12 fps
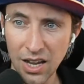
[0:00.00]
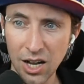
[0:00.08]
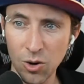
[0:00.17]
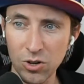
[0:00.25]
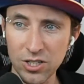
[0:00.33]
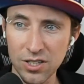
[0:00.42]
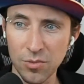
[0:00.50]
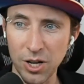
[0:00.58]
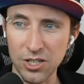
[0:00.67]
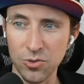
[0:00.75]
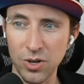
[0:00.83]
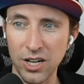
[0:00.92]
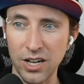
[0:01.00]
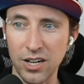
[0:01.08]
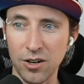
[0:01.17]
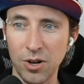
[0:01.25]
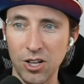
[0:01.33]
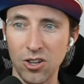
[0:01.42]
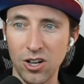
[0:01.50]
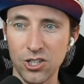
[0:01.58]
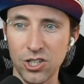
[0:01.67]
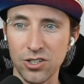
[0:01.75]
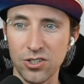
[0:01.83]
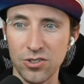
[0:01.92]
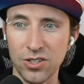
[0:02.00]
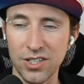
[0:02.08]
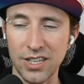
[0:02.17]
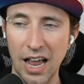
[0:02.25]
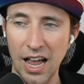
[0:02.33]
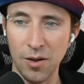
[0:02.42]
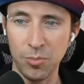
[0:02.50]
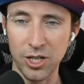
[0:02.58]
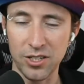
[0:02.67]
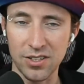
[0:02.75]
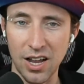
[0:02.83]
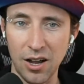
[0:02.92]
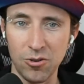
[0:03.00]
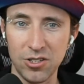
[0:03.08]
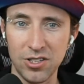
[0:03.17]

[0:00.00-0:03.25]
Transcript: what's the best way to hear about launch as soon as it happens? I would